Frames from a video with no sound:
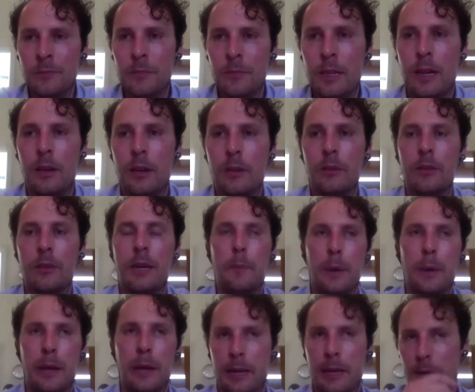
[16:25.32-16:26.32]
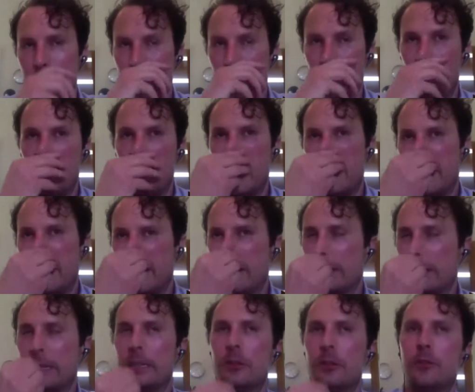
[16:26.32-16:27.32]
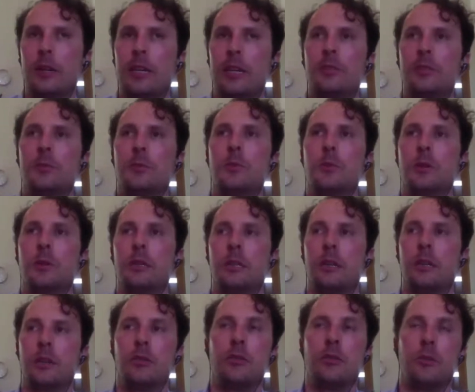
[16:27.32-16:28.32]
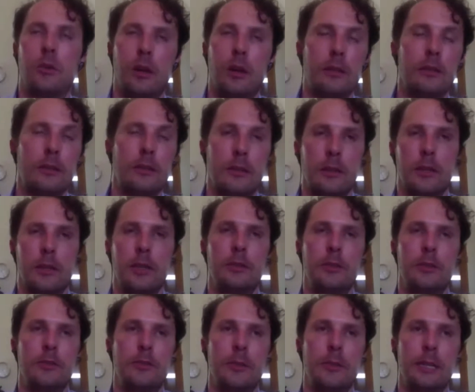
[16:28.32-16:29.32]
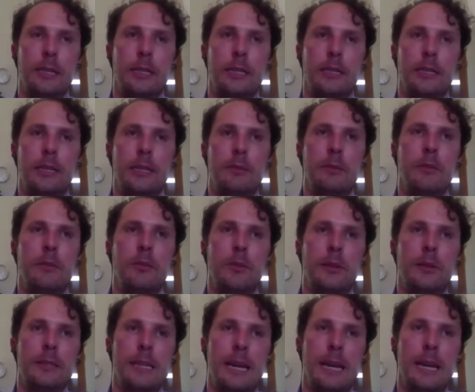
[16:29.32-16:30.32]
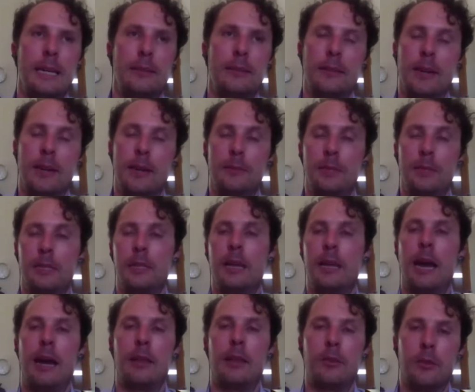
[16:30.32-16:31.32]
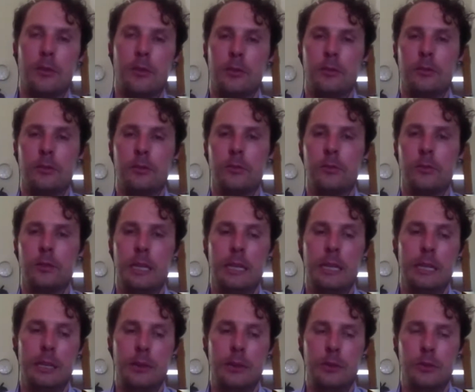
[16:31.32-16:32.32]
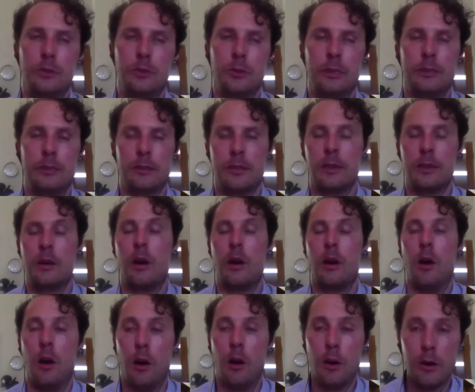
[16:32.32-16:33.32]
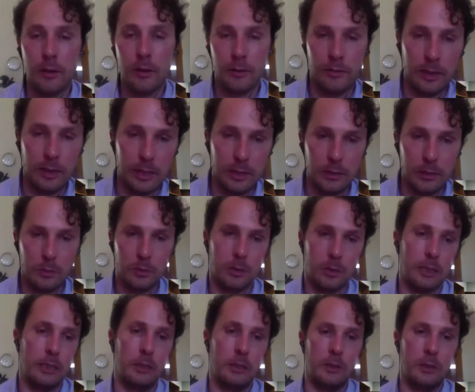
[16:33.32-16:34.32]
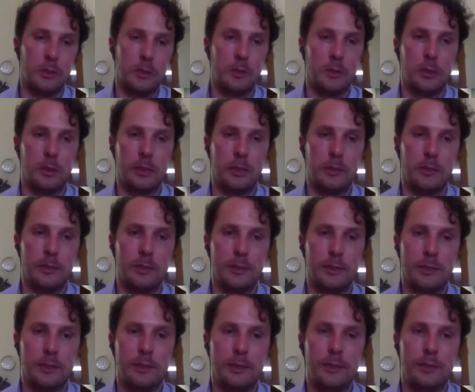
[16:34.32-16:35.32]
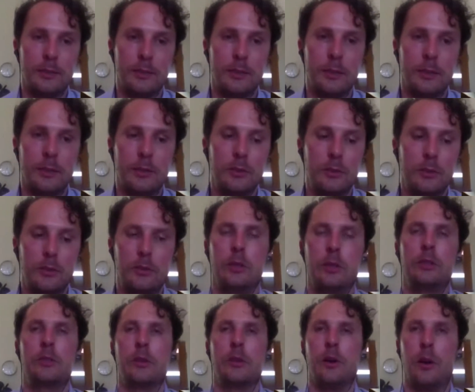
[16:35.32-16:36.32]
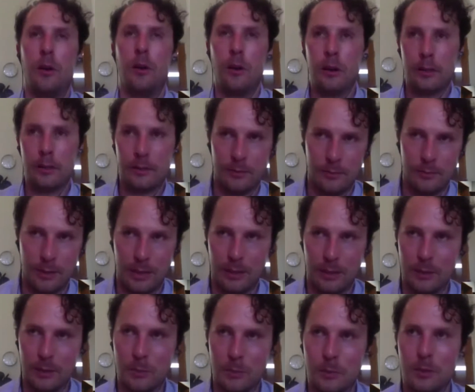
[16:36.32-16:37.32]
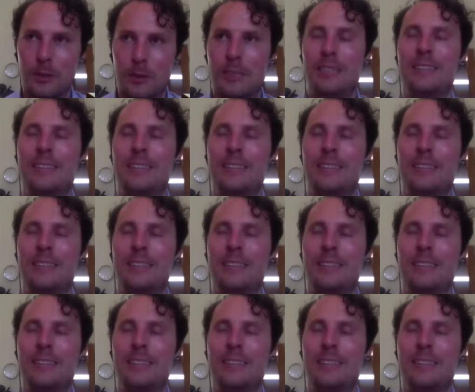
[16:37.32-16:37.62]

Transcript: Now, they pick it way early and transport it across the country before it's had time to gather any nutrients that are available in the soil. So those nutrients aren't available,